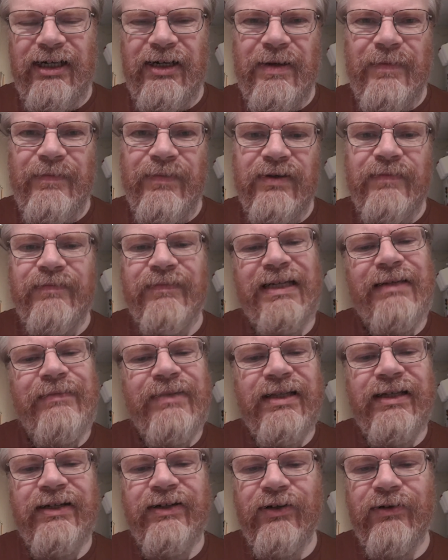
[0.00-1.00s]
But
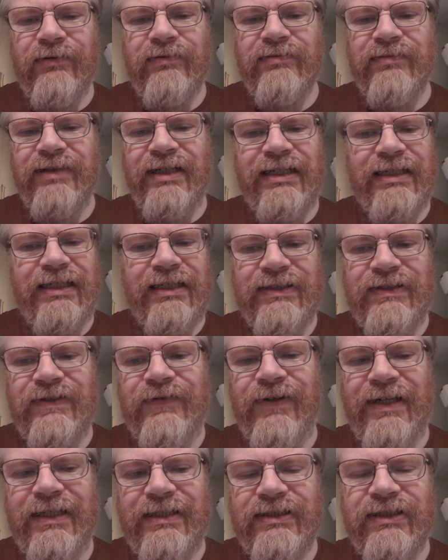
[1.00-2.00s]
maybe they're not really as
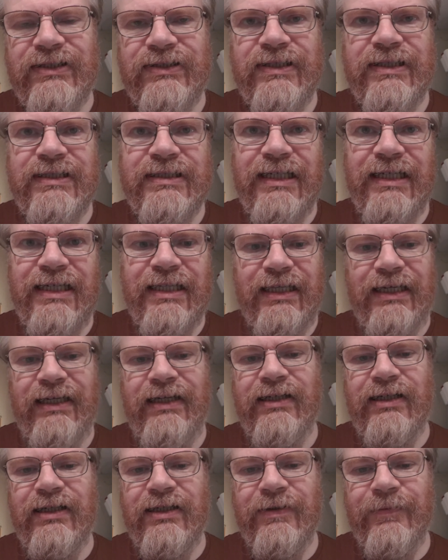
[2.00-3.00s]
advanced as they say they
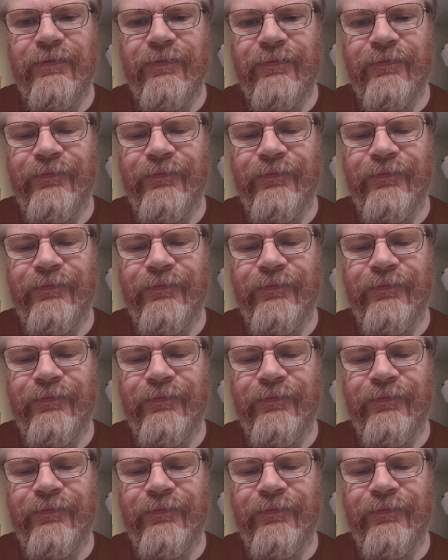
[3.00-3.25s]
are.